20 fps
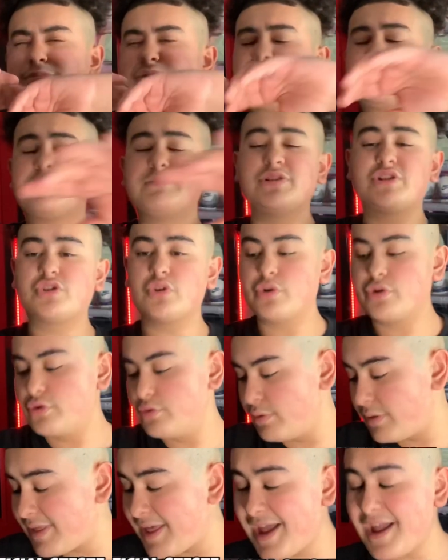just gonna be showing
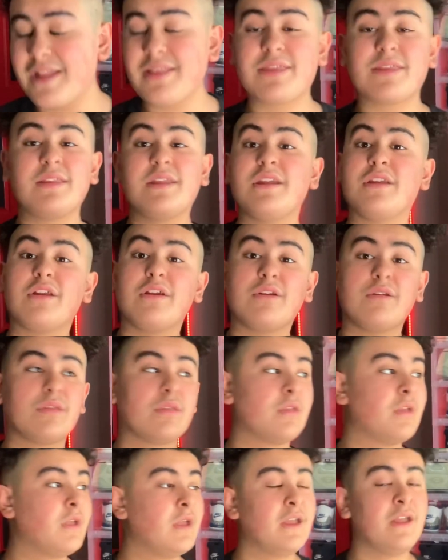you 10
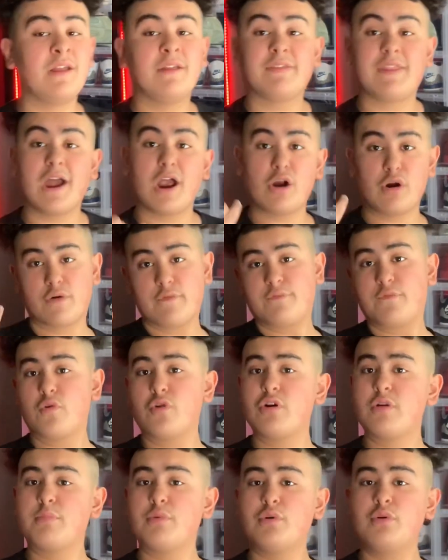sneakers that are
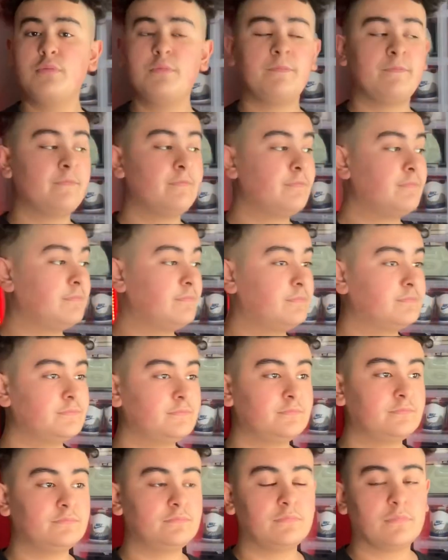affordable
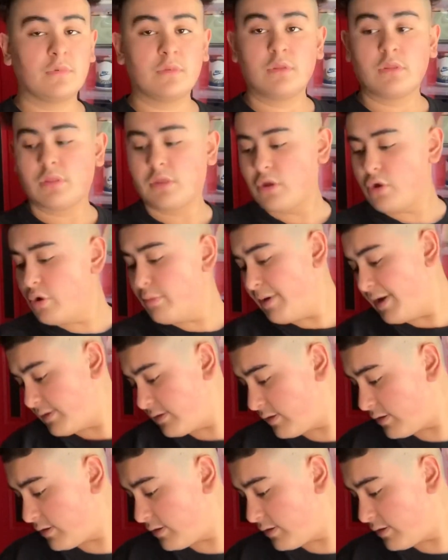to go back to